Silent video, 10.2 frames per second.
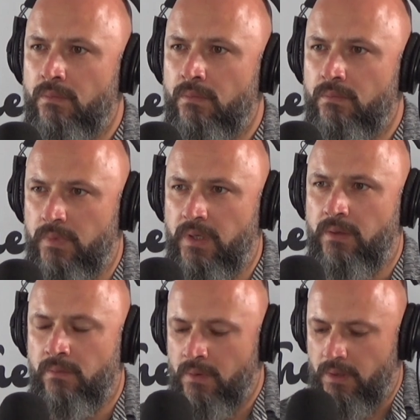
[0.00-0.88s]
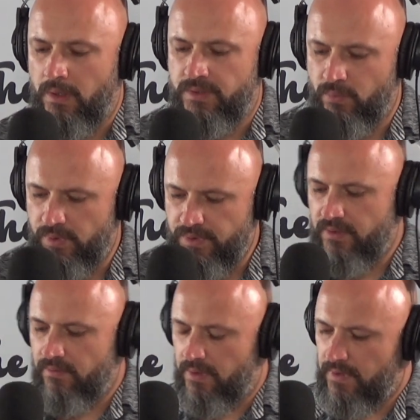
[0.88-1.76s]
Yeah, and so once you've,
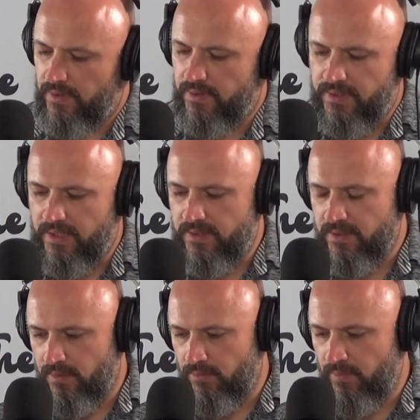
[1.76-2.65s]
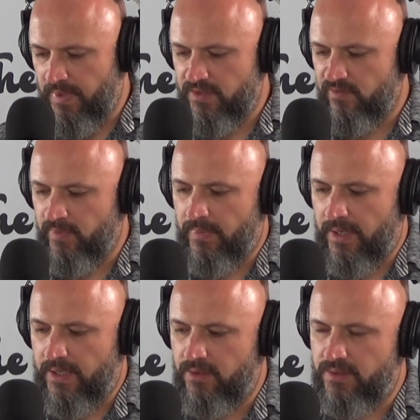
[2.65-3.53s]
you've done the test, the repairs have been made.
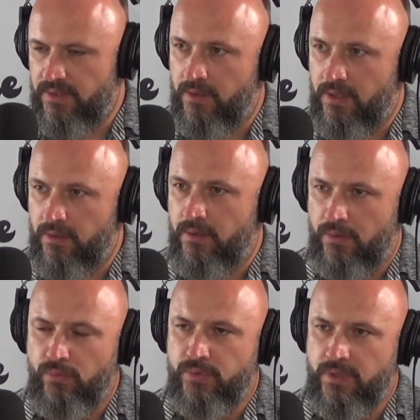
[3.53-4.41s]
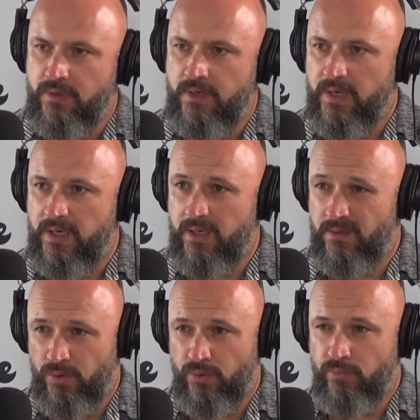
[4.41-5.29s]
You see, you, you can also come back in and do
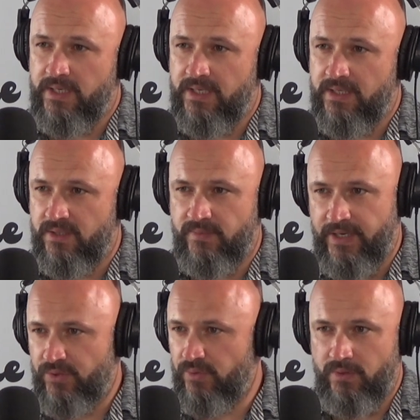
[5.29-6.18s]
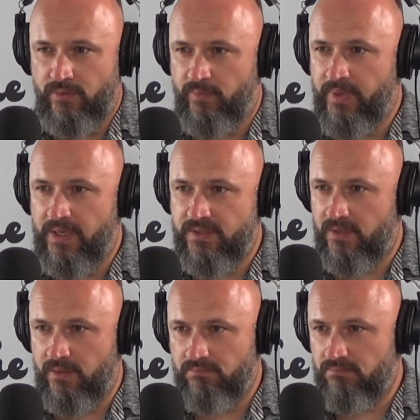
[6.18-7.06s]
a retest just to make sure that the repairs are spot yep.